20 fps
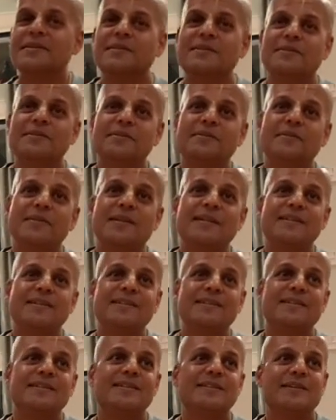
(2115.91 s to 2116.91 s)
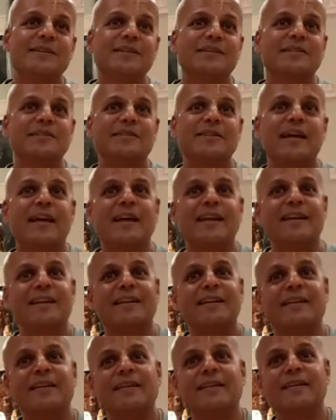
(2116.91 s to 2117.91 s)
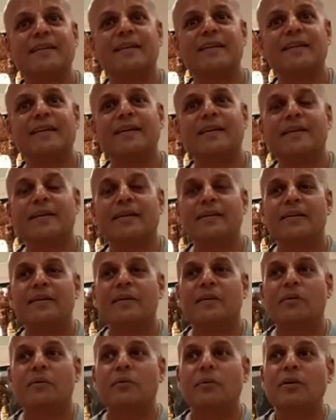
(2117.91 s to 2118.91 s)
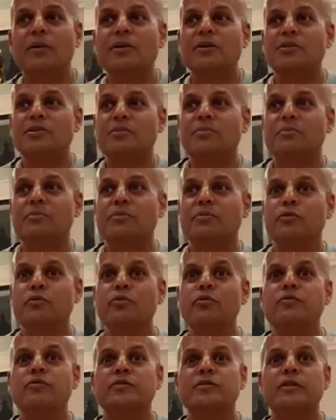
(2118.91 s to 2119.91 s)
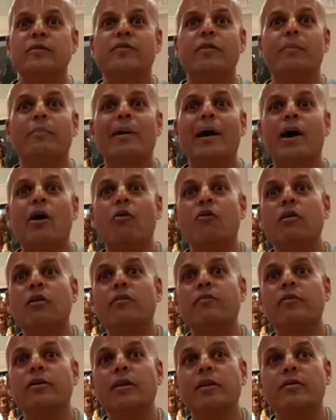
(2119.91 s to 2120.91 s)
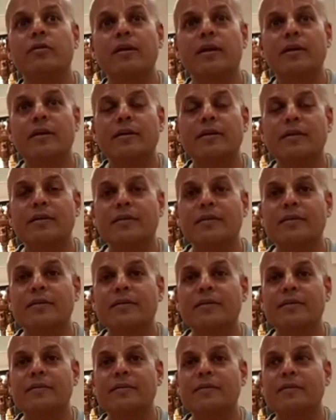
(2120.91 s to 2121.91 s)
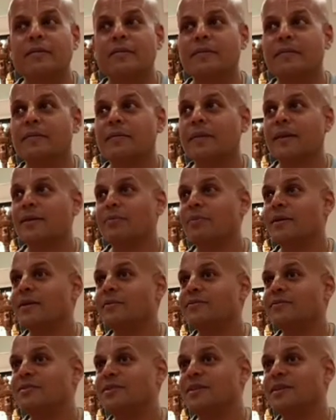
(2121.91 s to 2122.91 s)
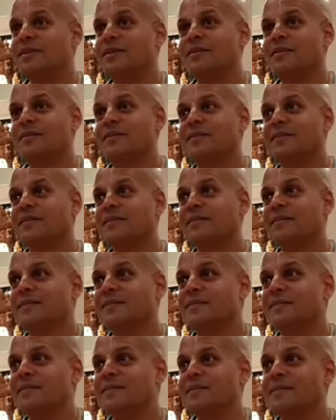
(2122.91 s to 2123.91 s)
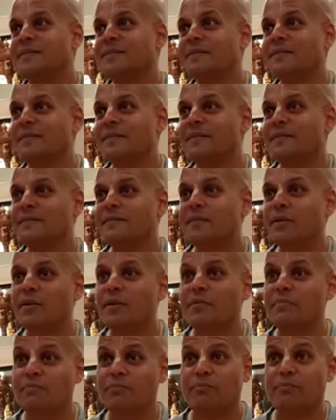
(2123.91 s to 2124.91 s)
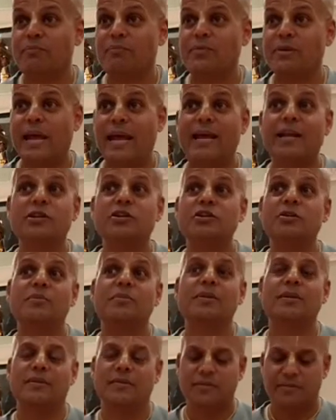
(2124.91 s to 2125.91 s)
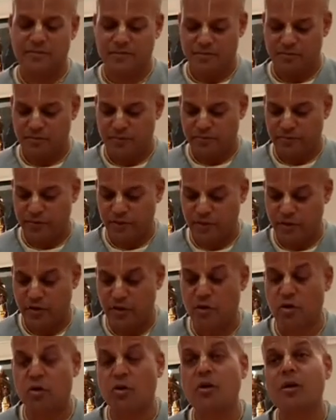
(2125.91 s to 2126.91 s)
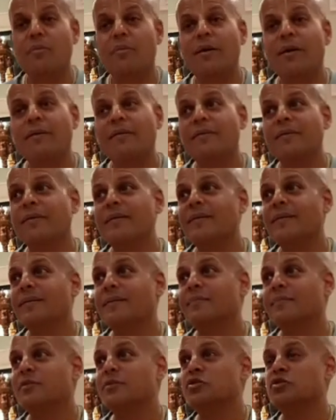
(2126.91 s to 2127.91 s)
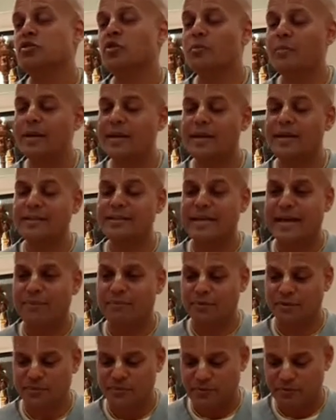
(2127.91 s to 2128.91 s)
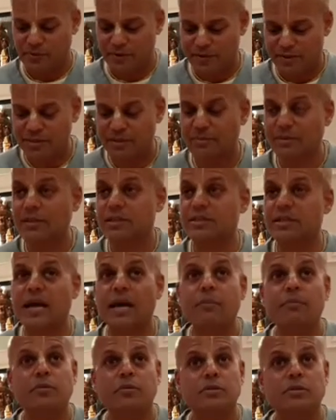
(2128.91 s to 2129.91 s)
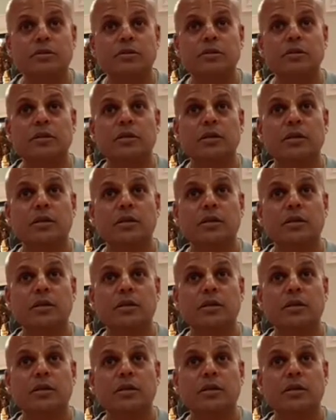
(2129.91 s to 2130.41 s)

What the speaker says: So let's discuss that. What are some proofs of the power of hearing that we have seen? Very tangibly. Have you ever heard about? There's so many examples, but what are some examples